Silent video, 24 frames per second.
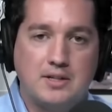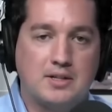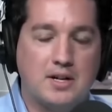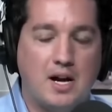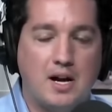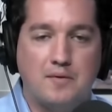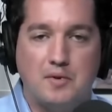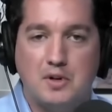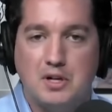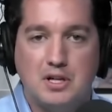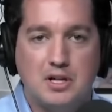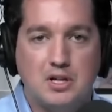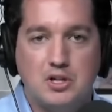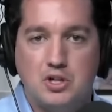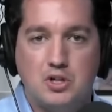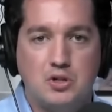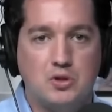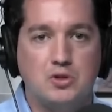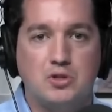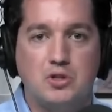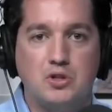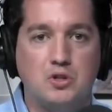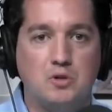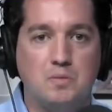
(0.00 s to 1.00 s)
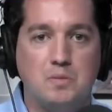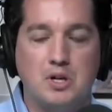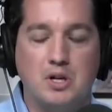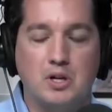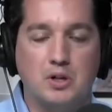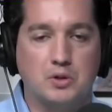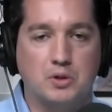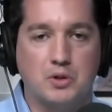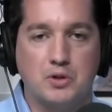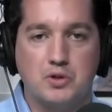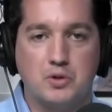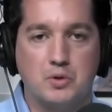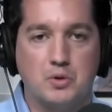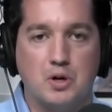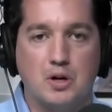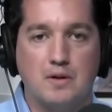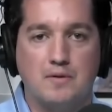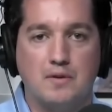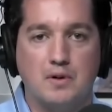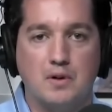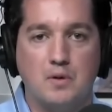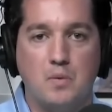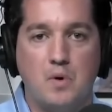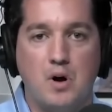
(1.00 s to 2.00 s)
sovereign. He can choose to do miracles through
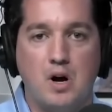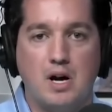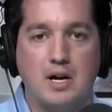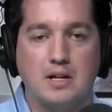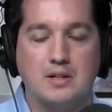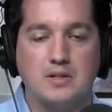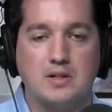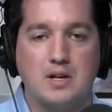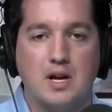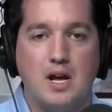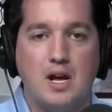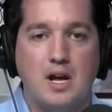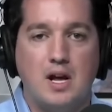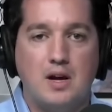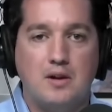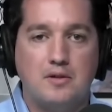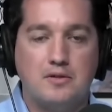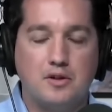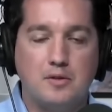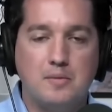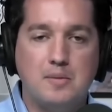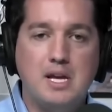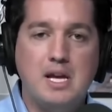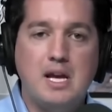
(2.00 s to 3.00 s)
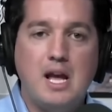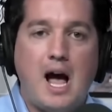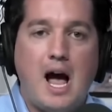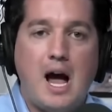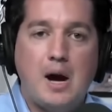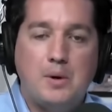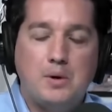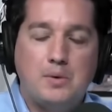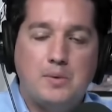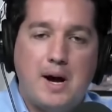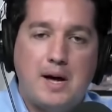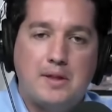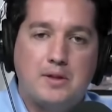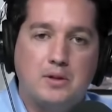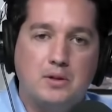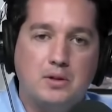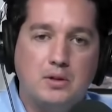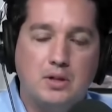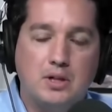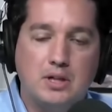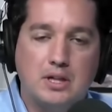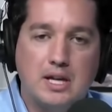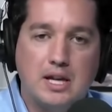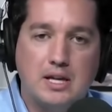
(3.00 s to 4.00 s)
whoever he wants. For me, I would rather
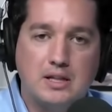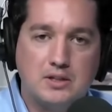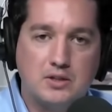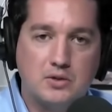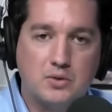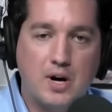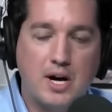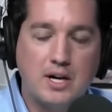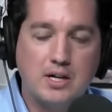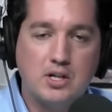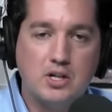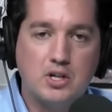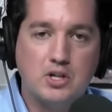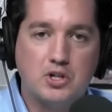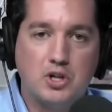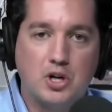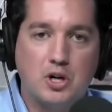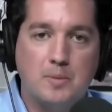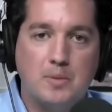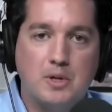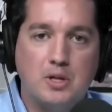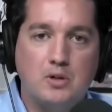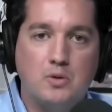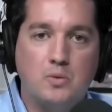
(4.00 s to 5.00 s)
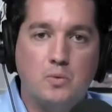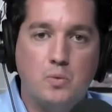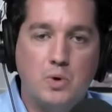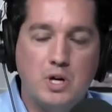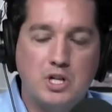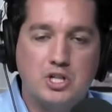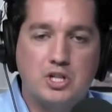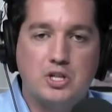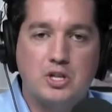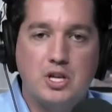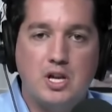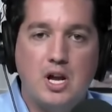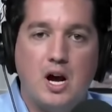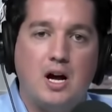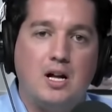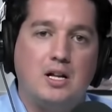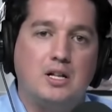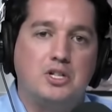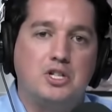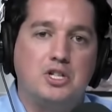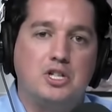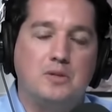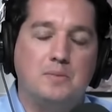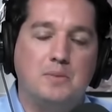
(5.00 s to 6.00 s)
look at trying to determine which
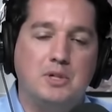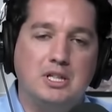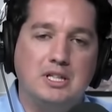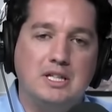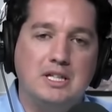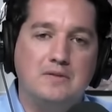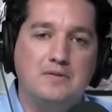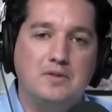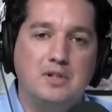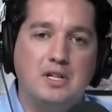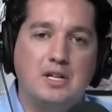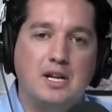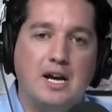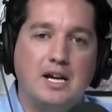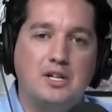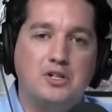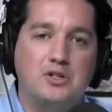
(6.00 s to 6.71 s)
theology to believe in. I